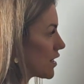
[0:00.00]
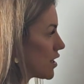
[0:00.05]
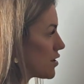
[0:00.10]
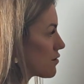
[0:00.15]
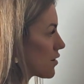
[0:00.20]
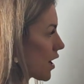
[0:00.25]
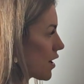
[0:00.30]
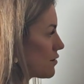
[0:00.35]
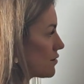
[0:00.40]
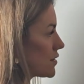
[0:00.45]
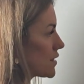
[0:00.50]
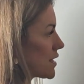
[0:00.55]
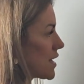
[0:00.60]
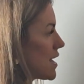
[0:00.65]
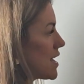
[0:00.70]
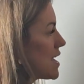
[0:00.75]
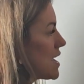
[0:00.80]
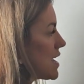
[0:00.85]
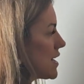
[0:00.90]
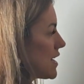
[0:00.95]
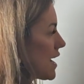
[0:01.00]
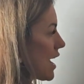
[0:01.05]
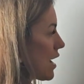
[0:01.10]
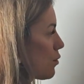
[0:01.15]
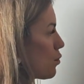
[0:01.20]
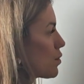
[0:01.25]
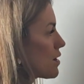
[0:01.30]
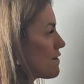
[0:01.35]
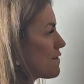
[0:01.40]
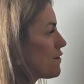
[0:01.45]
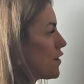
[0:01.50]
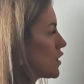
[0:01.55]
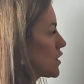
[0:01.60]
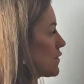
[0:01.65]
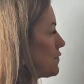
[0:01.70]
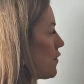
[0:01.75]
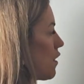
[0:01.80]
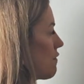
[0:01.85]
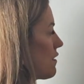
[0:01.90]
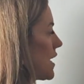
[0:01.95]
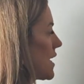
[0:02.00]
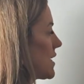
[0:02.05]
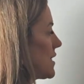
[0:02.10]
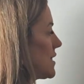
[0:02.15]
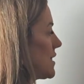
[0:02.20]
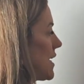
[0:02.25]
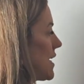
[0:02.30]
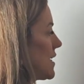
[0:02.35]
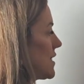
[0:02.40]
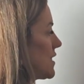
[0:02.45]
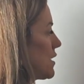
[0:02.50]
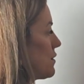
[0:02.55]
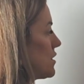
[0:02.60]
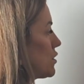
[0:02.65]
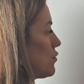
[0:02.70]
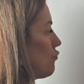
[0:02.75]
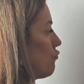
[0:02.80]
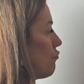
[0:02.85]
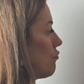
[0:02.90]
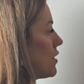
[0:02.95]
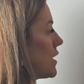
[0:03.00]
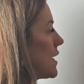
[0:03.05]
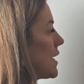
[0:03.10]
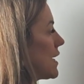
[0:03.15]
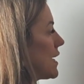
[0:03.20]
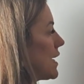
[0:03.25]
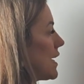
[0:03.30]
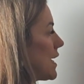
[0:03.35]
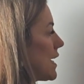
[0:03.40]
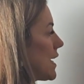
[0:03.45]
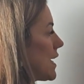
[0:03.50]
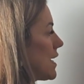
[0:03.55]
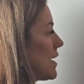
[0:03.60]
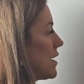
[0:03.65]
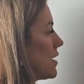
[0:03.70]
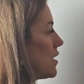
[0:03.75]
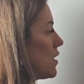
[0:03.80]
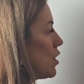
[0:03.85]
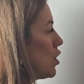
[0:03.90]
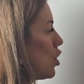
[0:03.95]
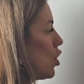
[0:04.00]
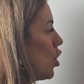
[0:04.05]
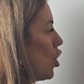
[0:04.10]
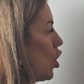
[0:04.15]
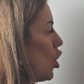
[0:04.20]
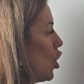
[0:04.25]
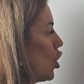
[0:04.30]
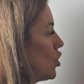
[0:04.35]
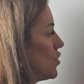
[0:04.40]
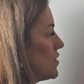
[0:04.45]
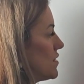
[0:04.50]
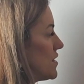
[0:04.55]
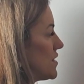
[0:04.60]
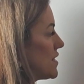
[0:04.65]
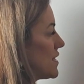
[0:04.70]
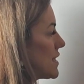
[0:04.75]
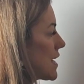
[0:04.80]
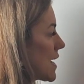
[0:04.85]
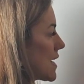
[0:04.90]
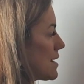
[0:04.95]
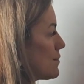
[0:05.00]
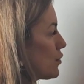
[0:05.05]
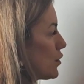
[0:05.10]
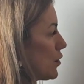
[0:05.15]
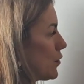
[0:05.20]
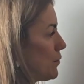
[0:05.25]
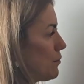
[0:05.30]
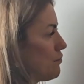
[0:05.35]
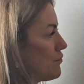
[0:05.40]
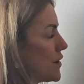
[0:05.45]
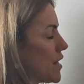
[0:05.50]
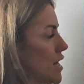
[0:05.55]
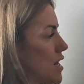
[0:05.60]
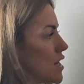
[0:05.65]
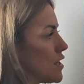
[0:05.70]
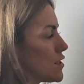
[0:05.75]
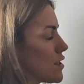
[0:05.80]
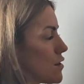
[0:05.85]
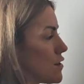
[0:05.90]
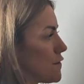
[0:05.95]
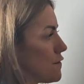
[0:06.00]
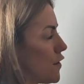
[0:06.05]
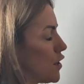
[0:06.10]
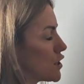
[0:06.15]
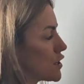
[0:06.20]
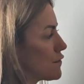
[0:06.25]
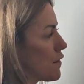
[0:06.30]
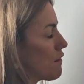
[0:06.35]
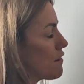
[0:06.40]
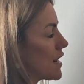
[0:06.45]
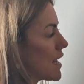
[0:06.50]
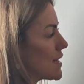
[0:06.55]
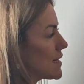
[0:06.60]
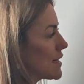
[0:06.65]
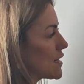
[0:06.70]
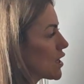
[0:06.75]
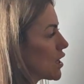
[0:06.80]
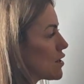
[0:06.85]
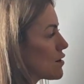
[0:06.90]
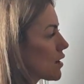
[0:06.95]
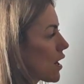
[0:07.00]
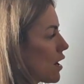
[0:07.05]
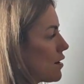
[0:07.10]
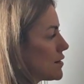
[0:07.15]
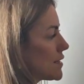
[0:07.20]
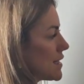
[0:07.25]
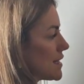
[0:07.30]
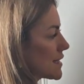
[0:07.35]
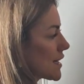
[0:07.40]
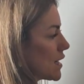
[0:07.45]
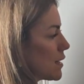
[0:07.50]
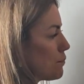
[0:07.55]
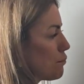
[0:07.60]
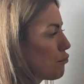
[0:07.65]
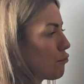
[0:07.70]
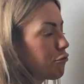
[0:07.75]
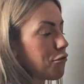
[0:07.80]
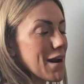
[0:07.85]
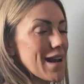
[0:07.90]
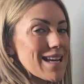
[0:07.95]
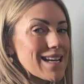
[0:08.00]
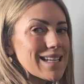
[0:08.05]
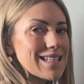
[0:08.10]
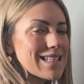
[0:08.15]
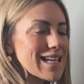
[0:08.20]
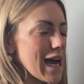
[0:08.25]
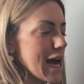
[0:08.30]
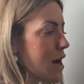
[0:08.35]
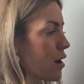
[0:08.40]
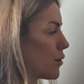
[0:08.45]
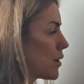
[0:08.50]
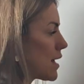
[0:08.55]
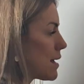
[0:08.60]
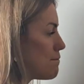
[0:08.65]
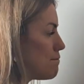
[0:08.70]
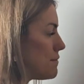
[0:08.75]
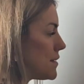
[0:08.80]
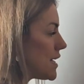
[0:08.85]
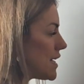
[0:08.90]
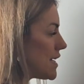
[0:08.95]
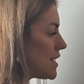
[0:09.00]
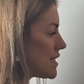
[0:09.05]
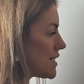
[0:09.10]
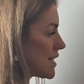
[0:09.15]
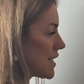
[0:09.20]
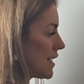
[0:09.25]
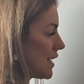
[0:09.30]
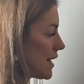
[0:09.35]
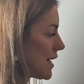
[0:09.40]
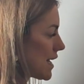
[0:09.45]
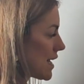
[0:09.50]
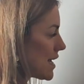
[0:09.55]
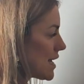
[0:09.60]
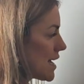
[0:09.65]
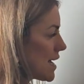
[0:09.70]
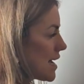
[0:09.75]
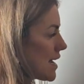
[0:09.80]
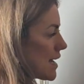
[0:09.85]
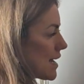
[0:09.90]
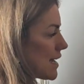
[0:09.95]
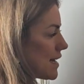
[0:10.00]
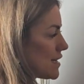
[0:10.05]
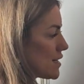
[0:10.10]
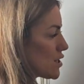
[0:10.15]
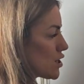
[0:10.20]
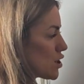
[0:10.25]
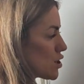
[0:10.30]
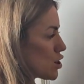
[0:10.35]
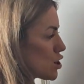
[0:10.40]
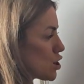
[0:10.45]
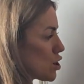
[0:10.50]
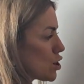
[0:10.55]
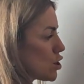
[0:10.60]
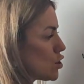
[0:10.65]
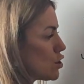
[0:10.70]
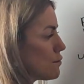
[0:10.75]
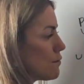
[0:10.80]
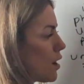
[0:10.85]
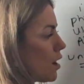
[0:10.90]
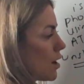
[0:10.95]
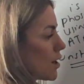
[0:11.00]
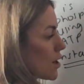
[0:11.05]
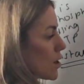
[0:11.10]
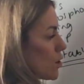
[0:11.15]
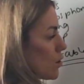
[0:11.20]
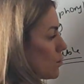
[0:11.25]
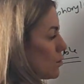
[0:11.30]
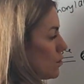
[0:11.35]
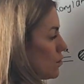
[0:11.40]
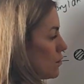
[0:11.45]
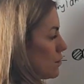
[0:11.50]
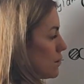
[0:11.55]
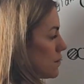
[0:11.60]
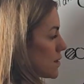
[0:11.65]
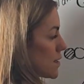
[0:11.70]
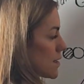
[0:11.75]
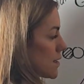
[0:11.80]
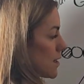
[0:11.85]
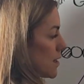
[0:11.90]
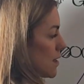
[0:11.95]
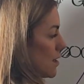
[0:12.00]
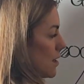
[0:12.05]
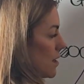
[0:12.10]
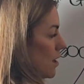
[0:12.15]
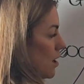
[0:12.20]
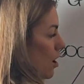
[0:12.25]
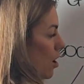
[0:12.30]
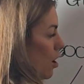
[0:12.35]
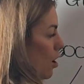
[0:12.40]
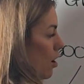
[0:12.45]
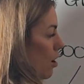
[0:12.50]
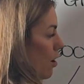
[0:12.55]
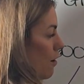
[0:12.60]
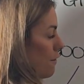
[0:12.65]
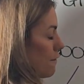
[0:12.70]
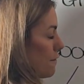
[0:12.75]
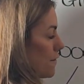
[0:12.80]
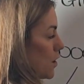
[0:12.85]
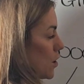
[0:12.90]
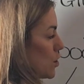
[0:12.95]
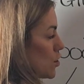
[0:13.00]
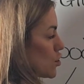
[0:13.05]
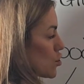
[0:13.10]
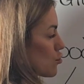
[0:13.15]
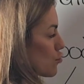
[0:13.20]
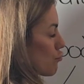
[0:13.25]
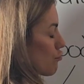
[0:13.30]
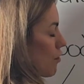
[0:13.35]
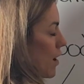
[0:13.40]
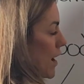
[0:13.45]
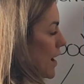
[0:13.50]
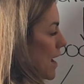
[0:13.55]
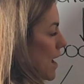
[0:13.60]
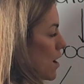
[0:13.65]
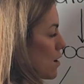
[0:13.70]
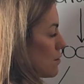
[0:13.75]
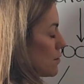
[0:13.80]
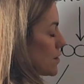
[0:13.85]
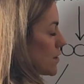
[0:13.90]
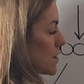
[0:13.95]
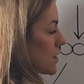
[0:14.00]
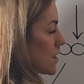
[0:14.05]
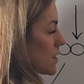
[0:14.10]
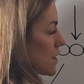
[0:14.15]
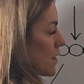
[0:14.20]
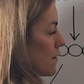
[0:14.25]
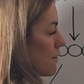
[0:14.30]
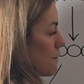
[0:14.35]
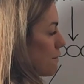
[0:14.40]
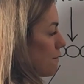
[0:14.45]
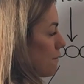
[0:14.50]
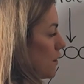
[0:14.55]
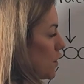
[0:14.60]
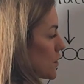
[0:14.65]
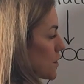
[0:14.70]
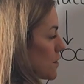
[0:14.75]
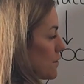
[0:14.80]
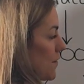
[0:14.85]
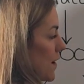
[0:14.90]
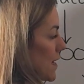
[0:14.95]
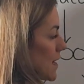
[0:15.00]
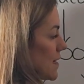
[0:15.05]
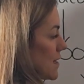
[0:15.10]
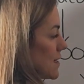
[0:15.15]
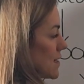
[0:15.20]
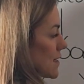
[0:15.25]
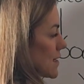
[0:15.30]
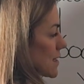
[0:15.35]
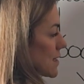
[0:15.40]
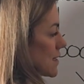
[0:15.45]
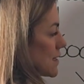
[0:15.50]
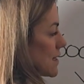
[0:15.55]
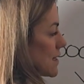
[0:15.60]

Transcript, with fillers: glucose. Now, we phosphorylated it, so it's really unstable. So the phosphorylated glucose is going to break down immediately into two molecules of triose phosphate.